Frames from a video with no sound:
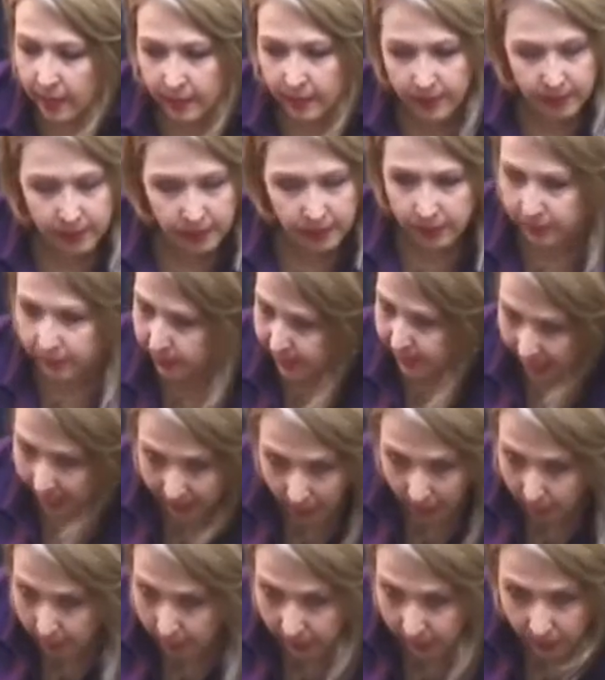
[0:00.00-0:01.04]
this is a
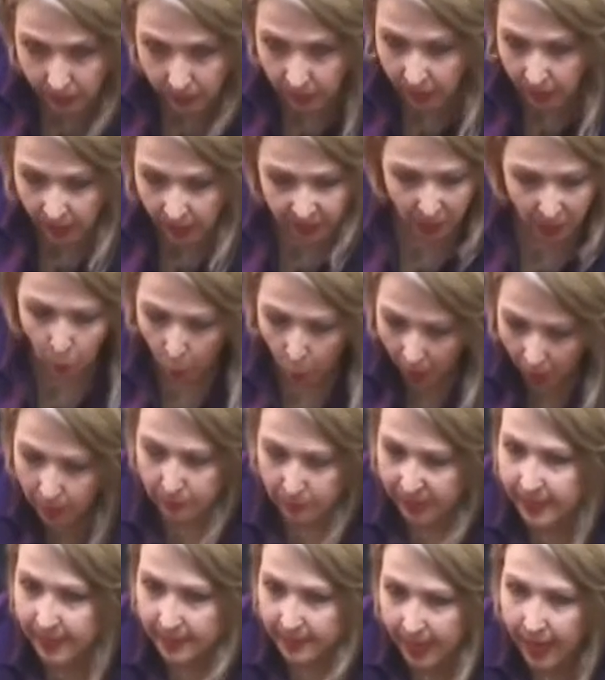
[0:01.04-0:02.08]
setup. They want
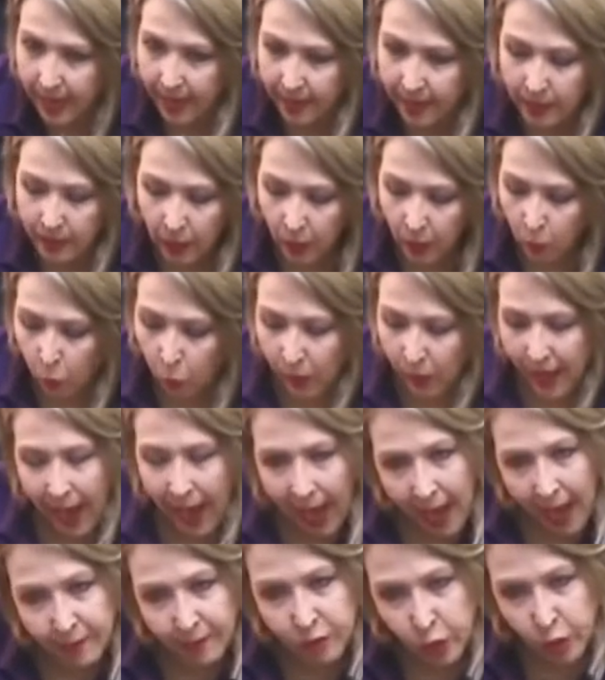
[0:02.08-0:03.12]
me dead. We
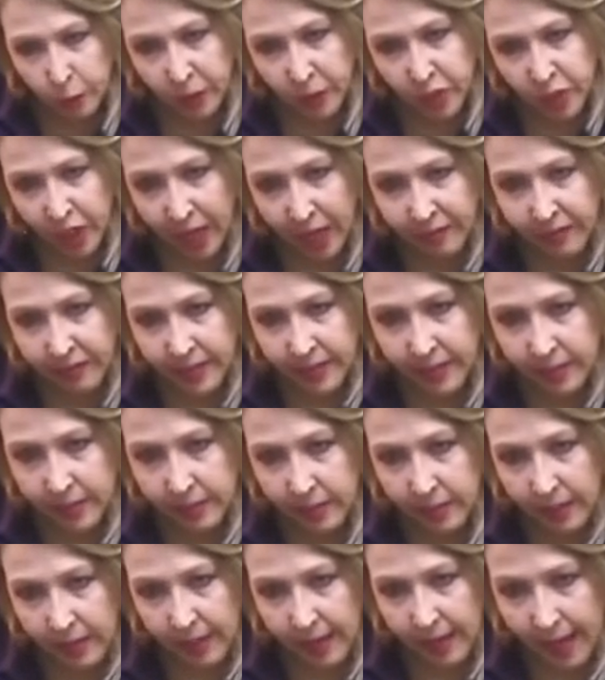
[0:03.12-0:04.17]
have too much
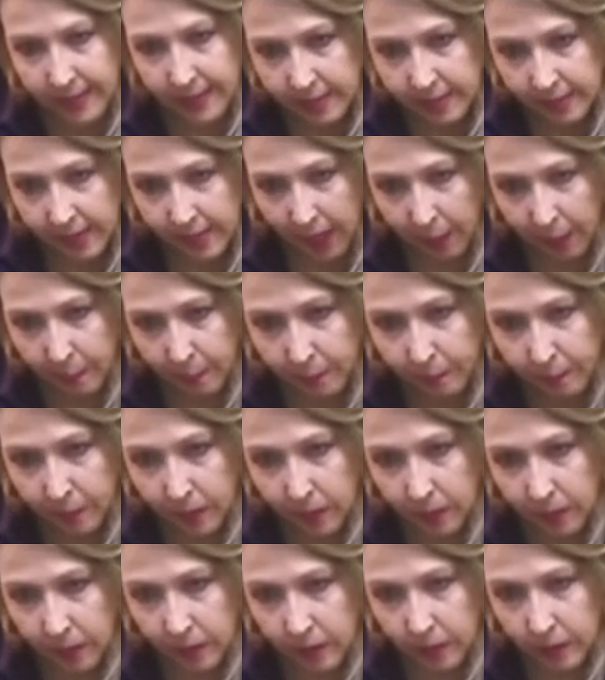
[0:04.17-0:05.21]
evidence against them.
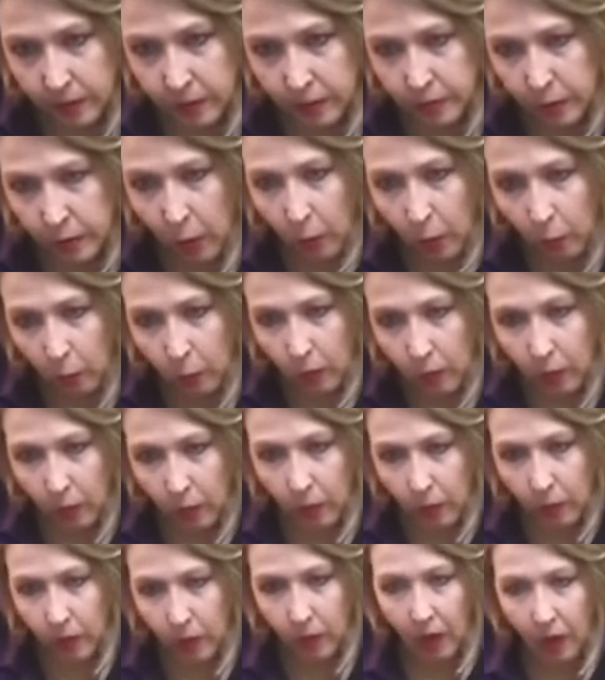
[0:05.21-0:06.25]
So
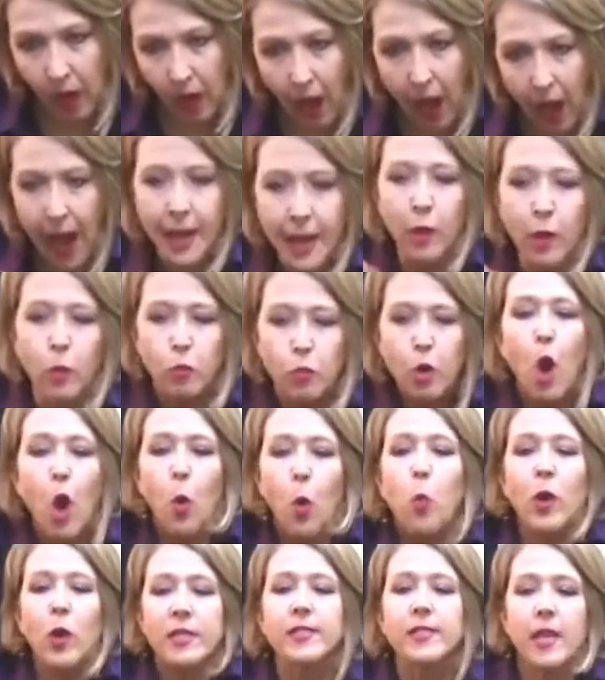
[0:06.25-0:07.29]
I don't know
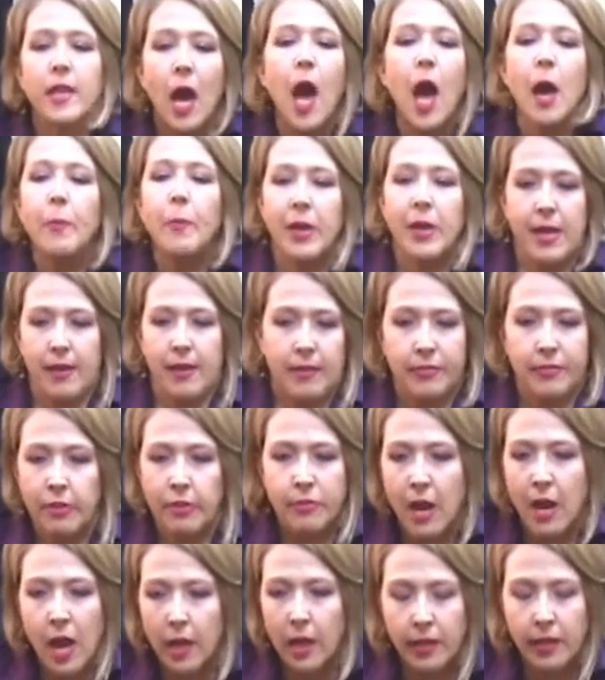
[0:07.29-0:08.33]
what's coming.
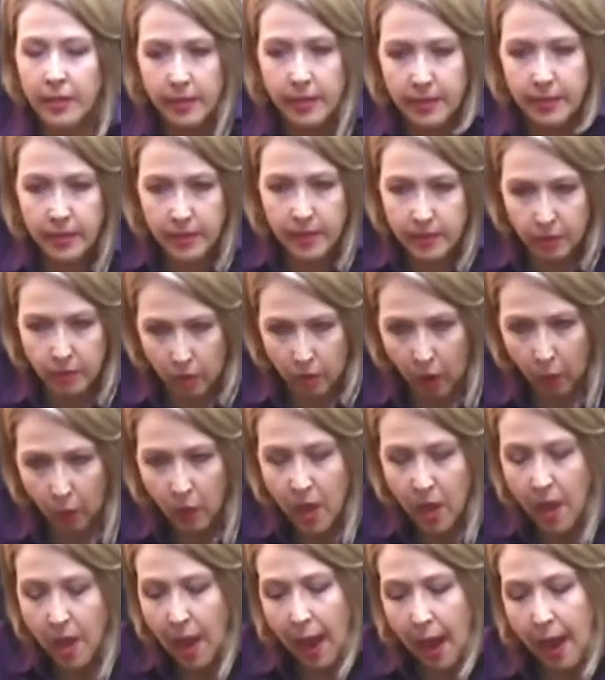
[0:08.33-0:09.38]
They're not, you know.
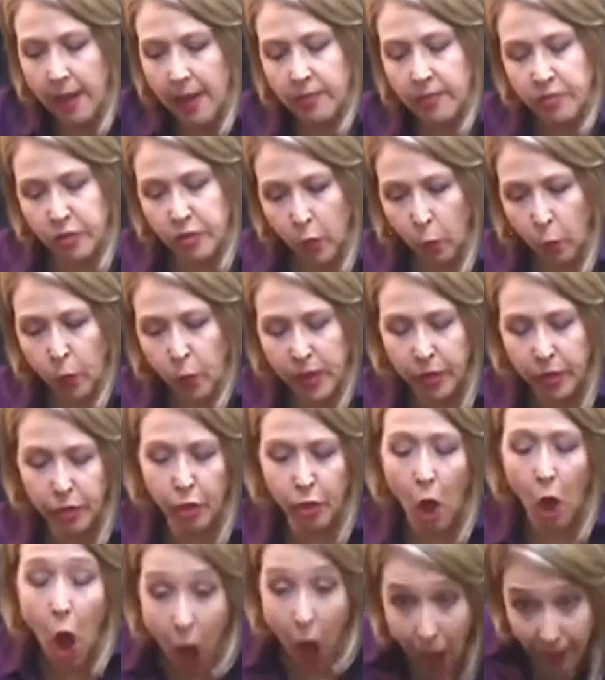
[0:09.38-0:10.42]
And so we
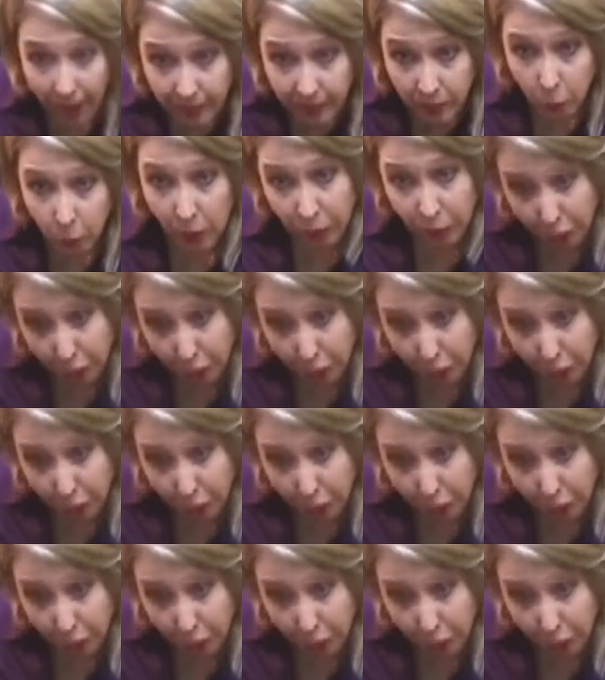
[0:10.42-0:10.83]
thought